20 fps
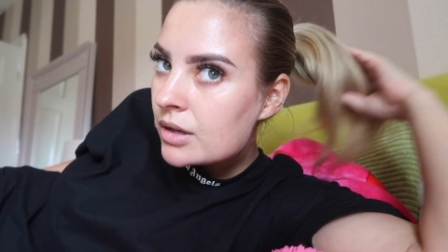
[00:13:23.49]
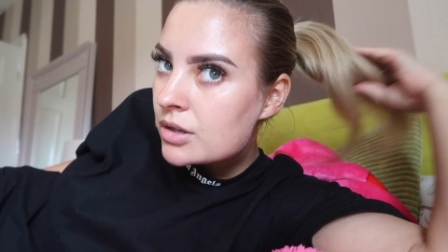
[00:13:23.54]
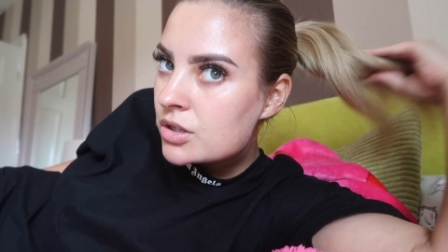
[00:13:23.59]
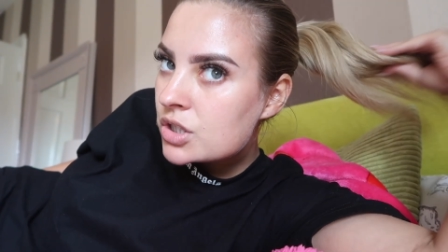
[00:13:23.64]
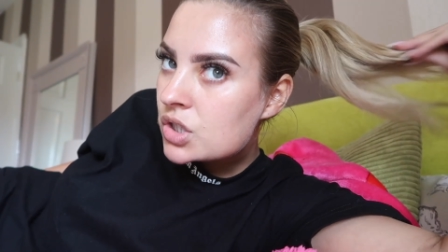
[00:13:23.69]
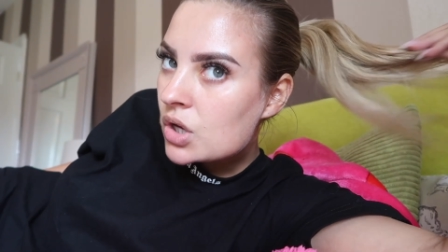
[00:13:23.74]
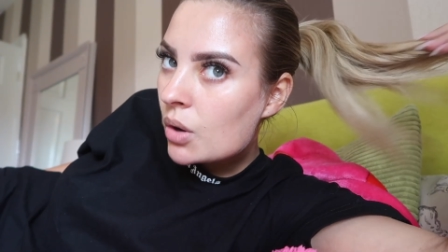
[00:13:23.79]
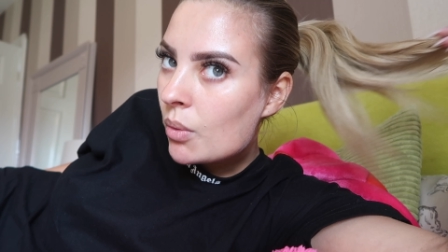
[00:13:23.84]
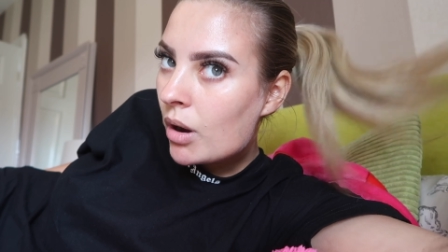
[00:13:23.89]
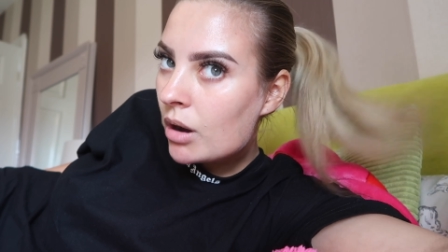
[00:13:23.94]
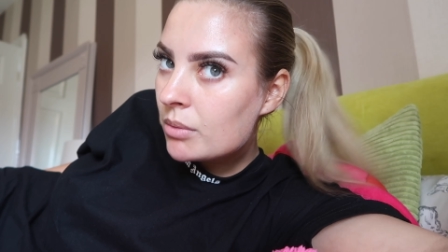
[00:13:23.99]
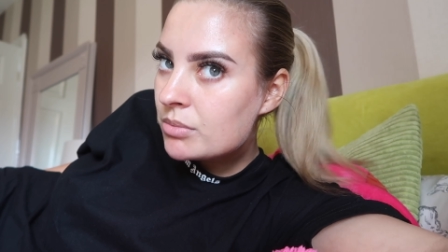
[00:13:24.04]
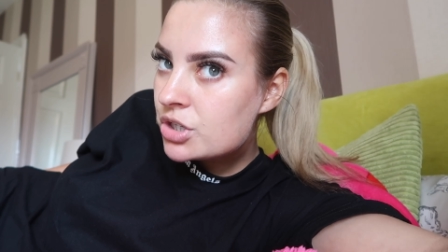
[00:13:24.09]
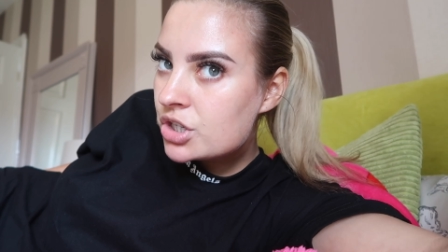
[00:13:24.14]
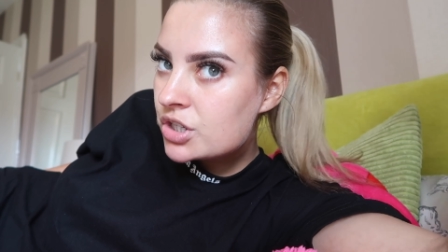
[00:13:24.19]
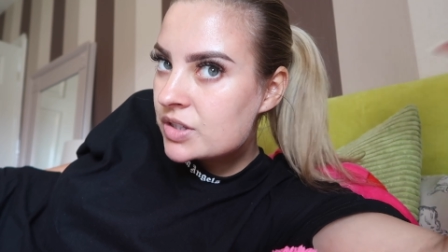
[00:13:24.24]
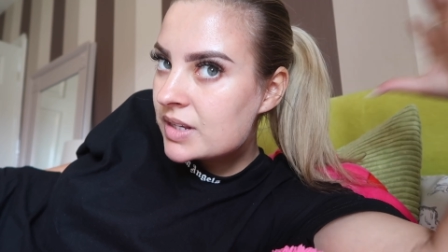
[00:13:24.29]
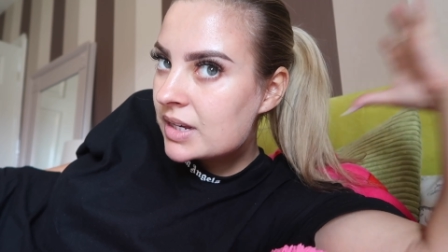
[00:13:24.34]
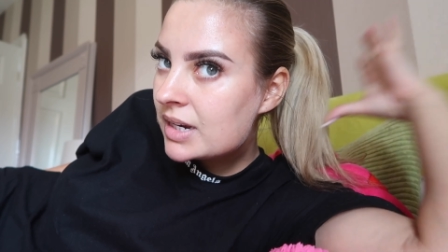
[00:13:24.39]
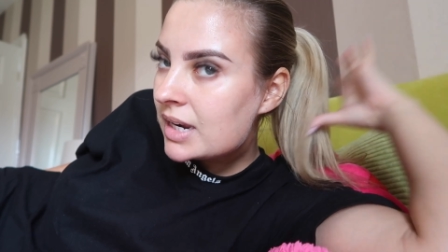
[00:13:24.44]
So I'm
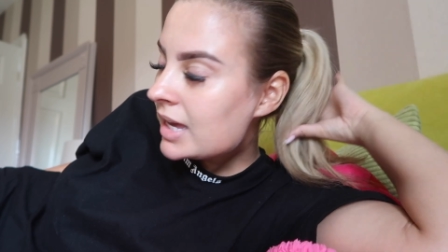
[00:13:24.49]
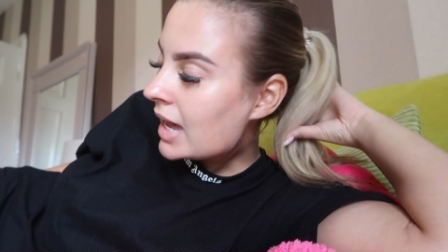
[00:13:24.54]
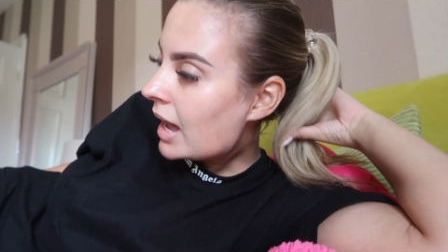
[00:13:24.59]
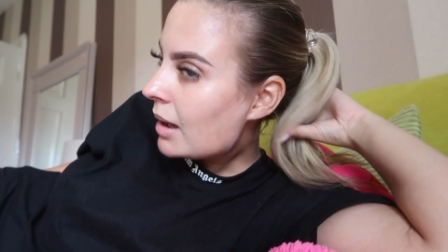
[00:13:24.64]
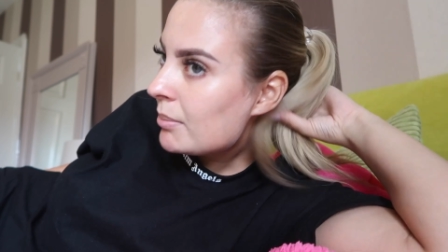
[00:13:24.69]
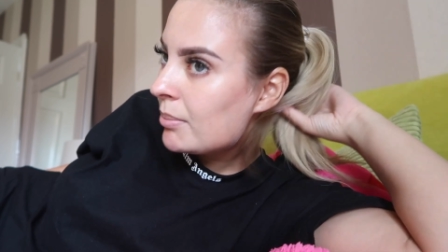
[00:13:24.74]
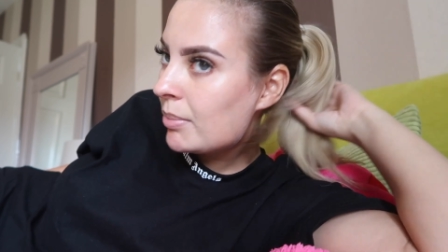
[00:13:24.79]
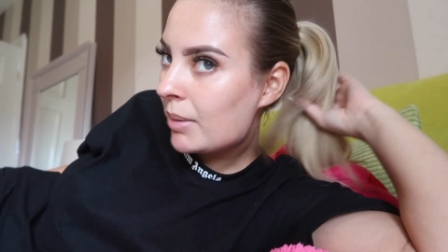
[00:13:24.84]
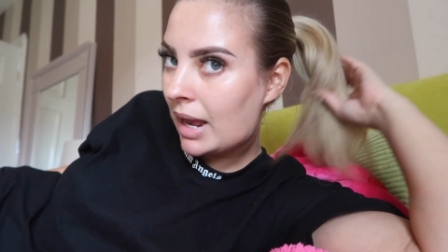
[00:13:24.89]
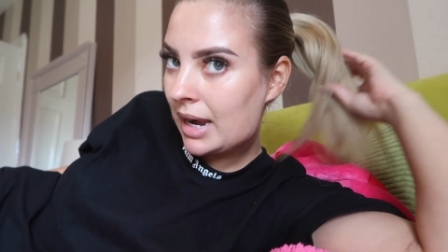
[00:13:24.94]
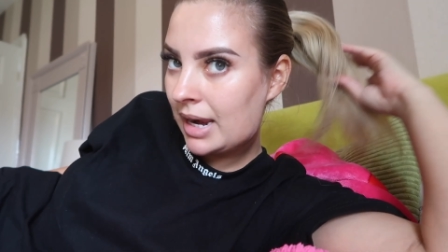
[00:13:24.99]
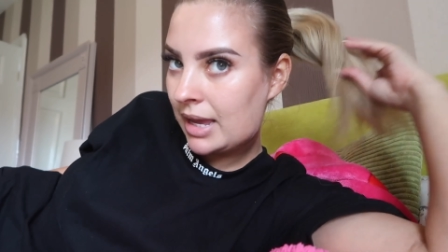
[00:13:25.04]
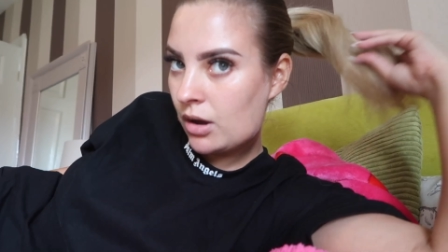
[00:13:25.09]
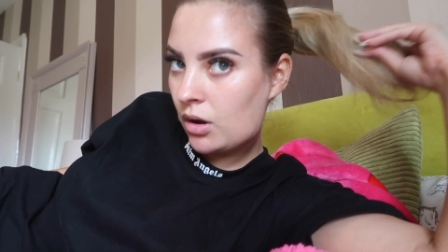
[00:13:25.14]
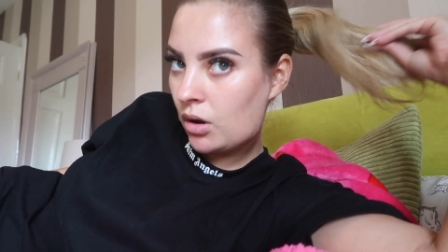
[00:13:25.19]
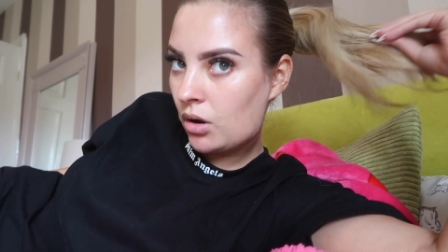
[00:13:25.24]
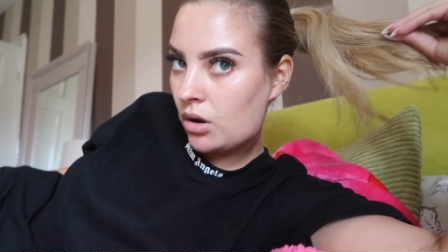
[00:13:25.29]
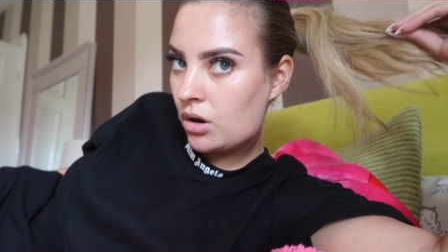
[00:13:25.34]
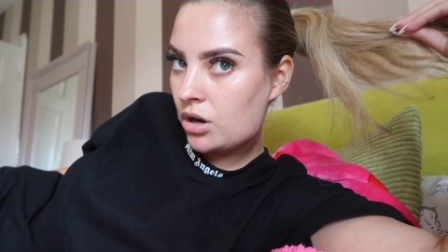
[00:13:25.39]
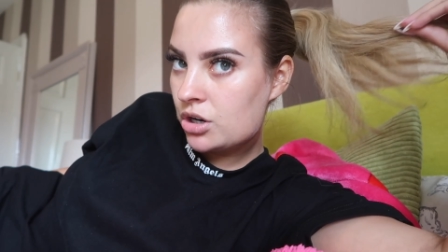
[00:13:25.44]
just going to get
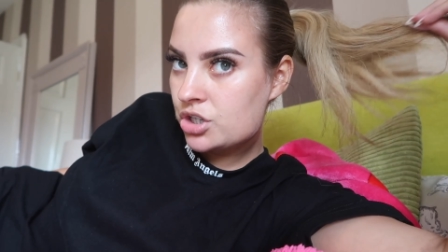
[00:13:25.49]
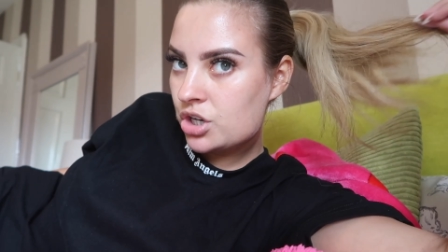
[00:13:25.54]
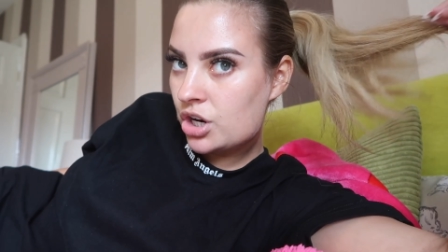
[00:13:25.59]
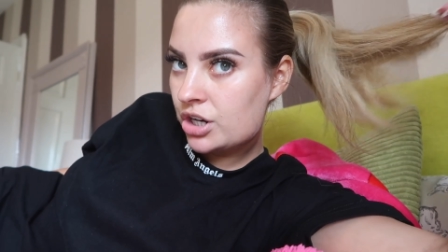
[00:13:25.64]
balayage.